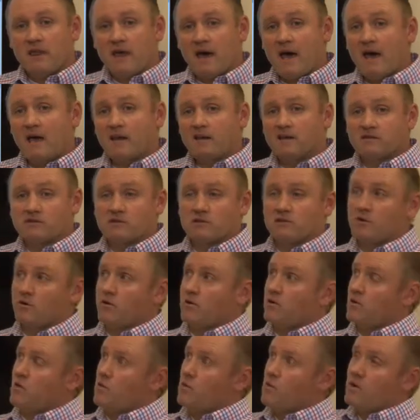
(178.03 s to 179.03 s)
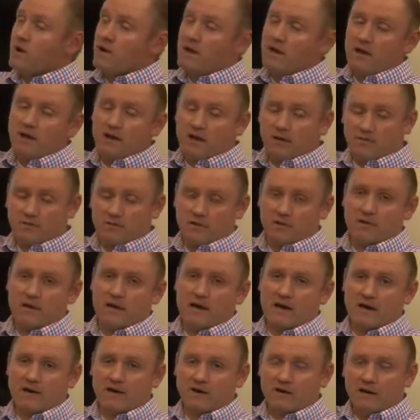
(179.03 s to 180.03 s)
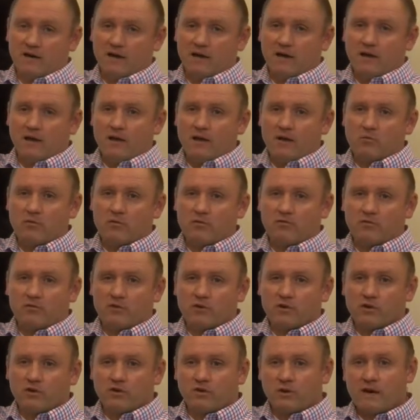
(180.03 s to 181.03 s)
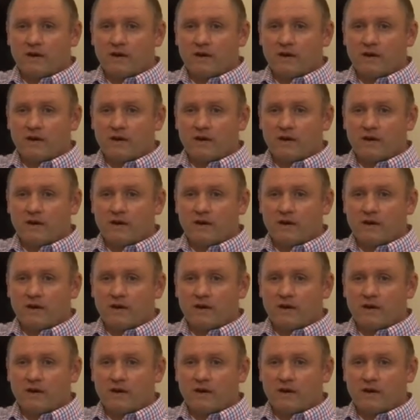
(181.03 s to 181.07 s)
That is going way up the ladder before you